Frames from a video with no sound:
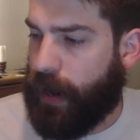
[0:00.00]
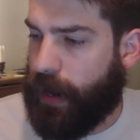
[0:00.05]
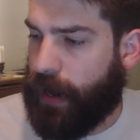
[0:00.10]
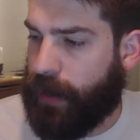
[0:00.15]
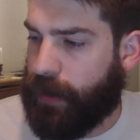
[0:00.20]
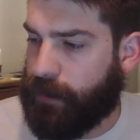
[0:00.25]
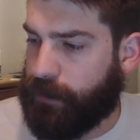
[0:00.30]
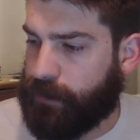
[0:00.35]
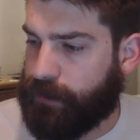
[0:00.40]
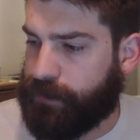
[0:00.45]

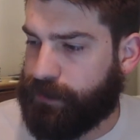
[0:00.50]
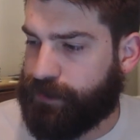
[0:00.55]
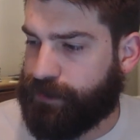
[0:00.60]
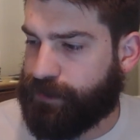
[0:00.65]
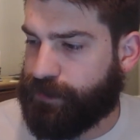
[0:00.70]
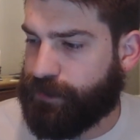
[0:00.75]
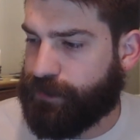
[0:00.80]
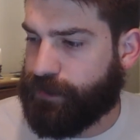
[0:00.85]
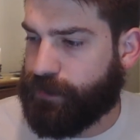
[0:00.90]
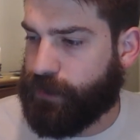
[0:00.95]
or
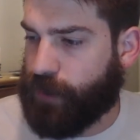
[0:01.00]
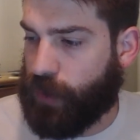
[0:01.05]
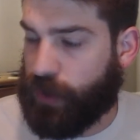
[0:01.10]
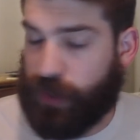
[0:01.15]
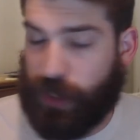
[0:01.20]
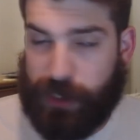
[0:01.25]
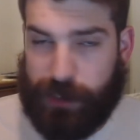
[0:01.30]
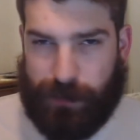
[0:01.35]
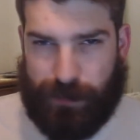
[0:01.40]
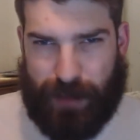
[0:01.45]

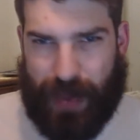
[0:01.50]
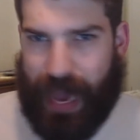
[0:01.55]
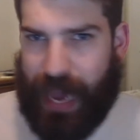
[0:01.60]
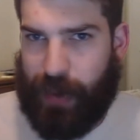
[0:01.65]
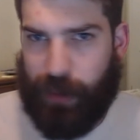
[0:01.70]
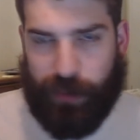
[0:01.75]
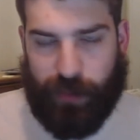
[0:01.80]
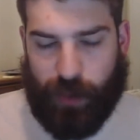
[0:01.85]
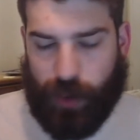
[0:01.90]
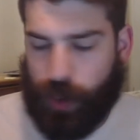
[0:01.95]
the touch
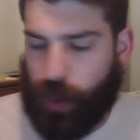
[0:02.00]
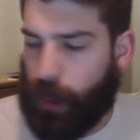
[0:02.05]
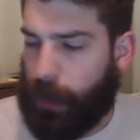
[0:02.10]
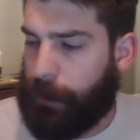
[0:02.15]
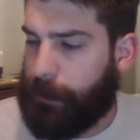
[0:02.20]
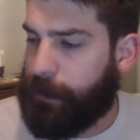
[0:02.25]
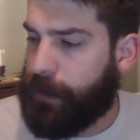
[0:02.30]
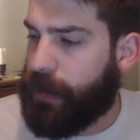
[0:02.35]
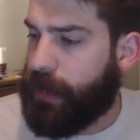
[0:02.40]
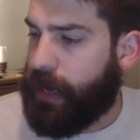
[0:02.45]
pad, whatever you want to
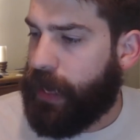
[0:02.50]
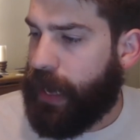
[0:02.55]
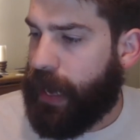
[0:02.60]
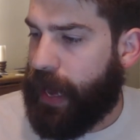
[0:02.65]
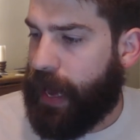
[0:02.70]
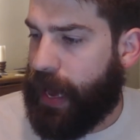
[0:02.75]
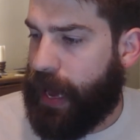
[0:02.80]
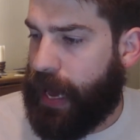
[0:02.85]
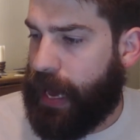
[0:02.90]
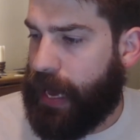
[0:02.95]
call it.
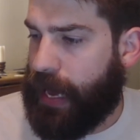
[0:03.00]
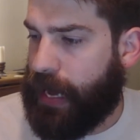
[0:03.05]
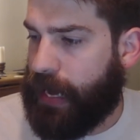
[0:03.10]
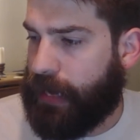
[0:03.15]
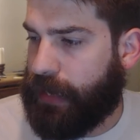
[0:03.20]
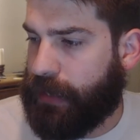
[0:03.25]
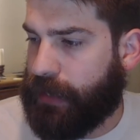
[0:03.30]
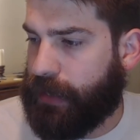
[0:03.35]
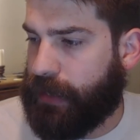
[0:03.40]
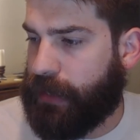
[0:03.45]

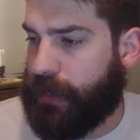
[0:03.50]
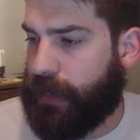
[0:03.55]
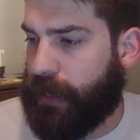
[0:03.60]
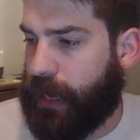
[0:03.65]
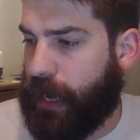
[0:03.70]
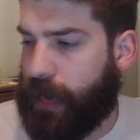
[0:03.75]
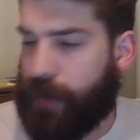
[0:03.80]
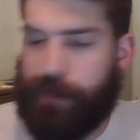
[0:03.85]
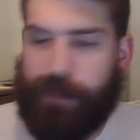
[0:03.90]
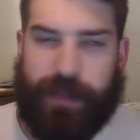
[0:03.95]
And
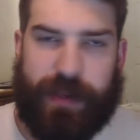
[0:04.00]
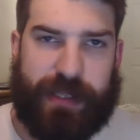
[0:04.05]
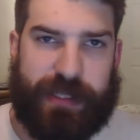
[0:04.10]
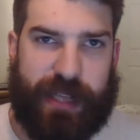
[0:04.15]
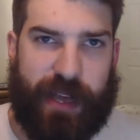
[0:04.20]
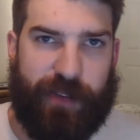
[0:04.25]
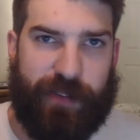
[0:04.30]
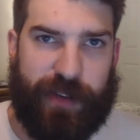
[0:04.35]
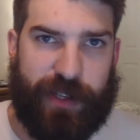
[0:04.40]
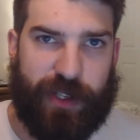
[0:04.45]
I
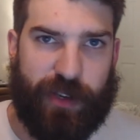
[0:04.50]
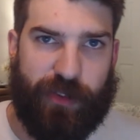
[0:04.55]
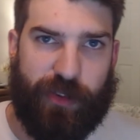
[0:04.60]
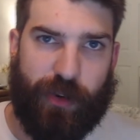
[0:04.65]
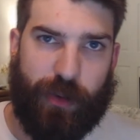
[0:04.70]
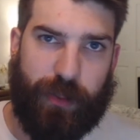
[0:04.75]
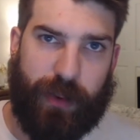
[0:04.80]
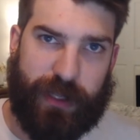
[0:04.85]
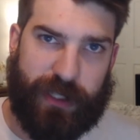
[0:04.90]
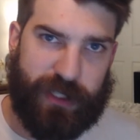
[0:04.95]
missed that feature
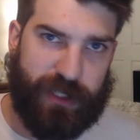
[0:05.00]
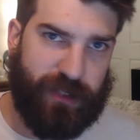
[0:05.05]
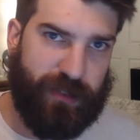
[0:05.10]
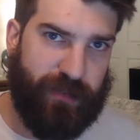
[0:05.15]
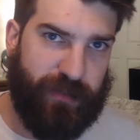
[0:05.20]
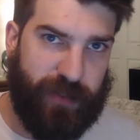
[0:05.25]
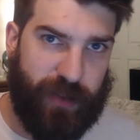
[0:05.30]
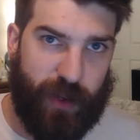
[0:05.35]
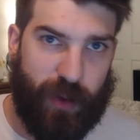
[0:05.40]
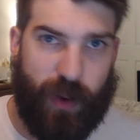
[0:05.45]
for
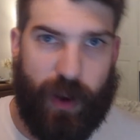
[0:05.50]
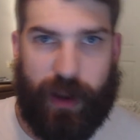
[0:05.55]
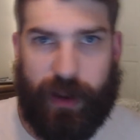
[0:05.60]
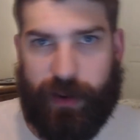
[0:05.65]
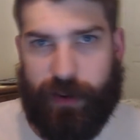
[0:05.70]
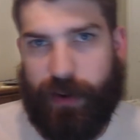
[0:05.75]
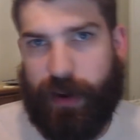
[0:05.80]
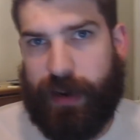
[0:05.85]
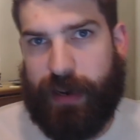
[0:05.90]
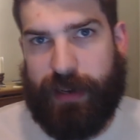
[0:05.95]
PlayStation Vue.
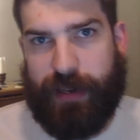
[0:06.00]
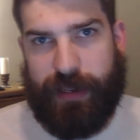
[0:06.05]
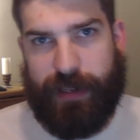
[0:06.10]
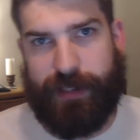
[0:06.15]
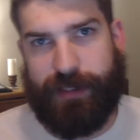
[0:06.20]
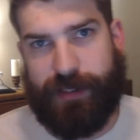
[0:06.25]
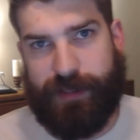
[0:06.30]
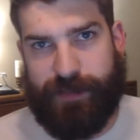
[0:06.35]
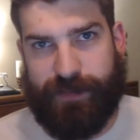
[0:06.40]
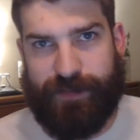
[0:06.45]
Granted,
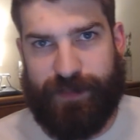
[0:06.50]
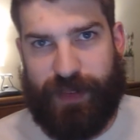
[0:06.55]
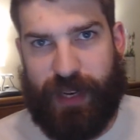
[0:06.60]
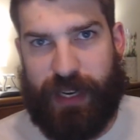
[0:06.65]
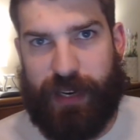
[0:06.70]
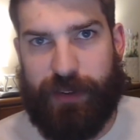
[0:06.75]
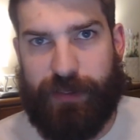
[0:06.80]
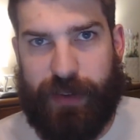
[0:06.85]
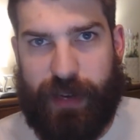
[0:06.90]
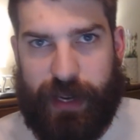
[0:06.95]
it's
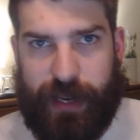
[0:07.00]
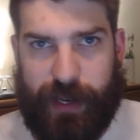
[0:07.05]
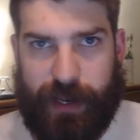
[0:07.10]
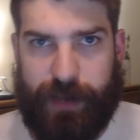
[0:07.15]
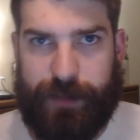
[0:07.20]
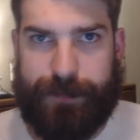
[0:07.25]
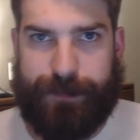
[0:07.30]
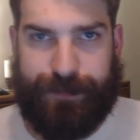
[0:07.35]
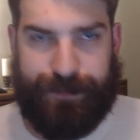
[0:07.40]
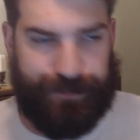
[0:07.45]
kind of
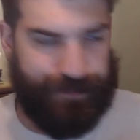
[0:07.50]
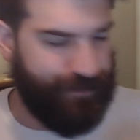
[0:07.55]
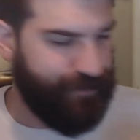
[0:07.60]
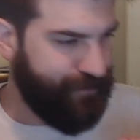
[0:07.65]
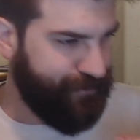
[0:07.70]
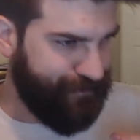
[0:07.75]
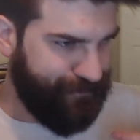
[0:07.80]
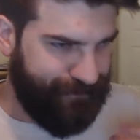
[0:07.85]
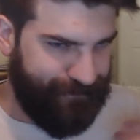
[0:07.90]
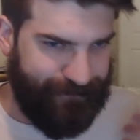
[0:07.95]
a
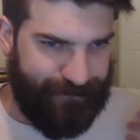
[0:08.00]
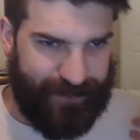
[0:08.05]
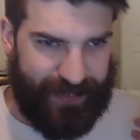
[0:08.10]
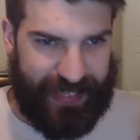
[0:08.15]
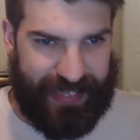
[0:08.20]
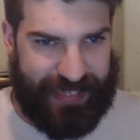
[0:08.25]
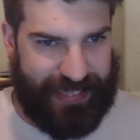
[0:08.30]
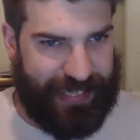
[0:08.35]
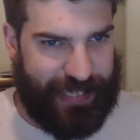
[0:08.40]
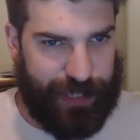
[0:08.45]

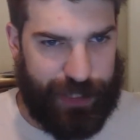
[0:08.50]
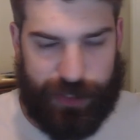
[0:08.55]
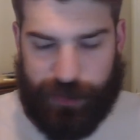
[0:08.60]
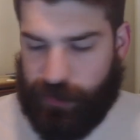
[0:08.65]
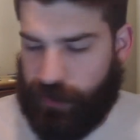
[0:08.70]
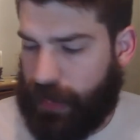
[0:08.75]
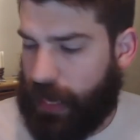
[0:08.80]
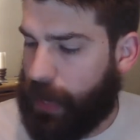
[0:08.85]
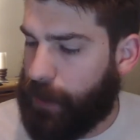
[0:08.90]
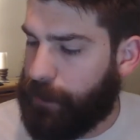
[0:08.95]
niche
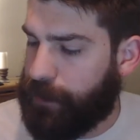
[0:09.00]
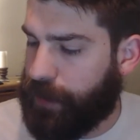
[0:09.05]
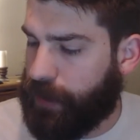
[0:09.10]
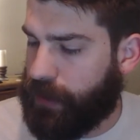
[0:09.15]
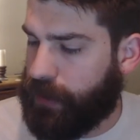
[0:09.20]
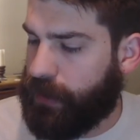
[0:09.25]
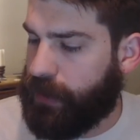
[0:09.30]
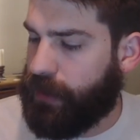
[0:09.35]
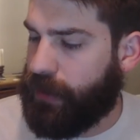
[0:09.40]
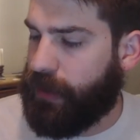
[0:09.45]
for that,
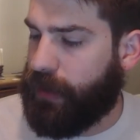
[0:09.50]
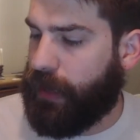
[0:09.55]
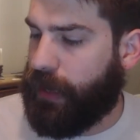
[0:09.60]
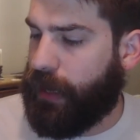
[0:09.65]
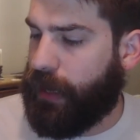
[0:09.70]
but